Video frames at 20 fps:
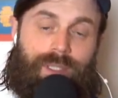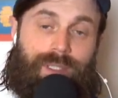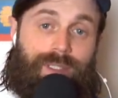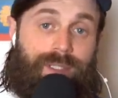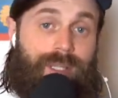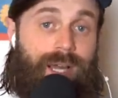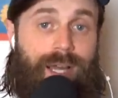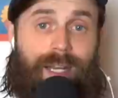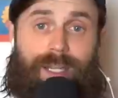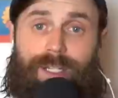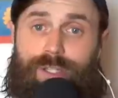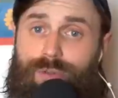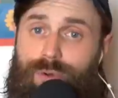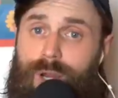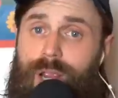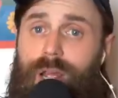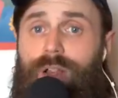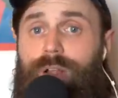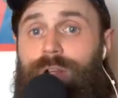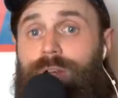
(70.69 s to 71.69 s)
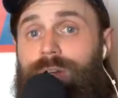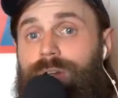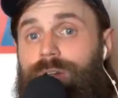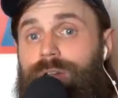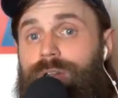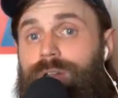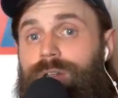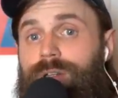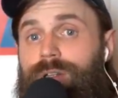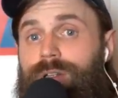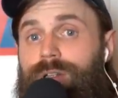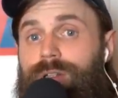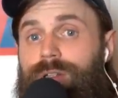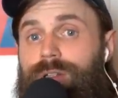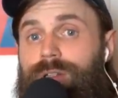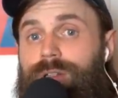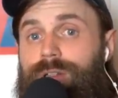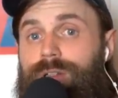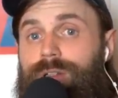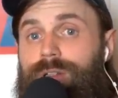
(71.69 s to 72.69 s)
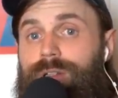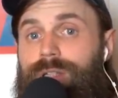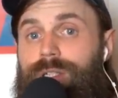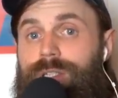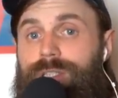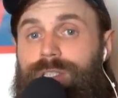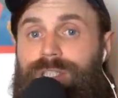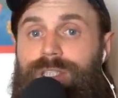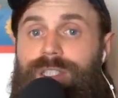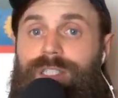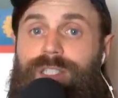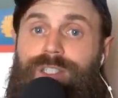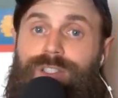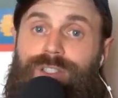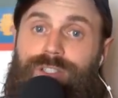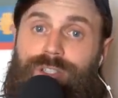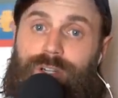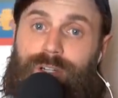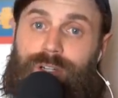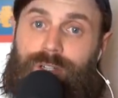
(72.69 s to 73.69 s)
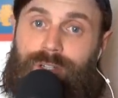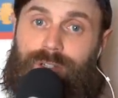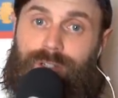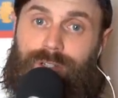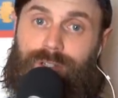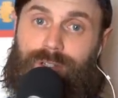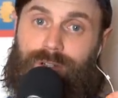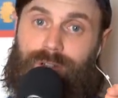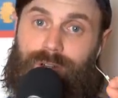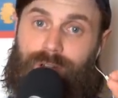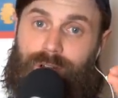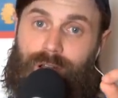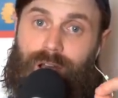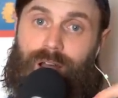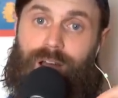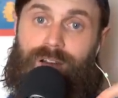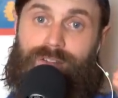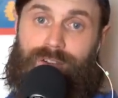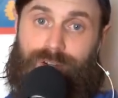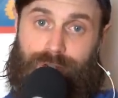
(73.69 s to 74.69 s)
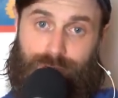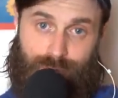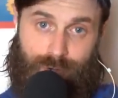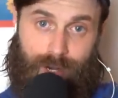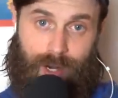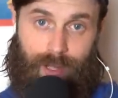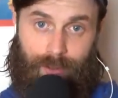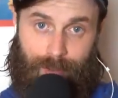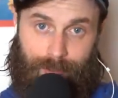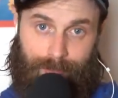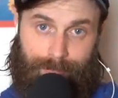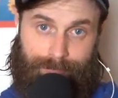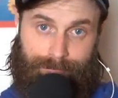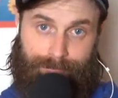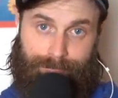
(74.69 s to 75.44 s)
Not a trailer, a teaser of a trailer.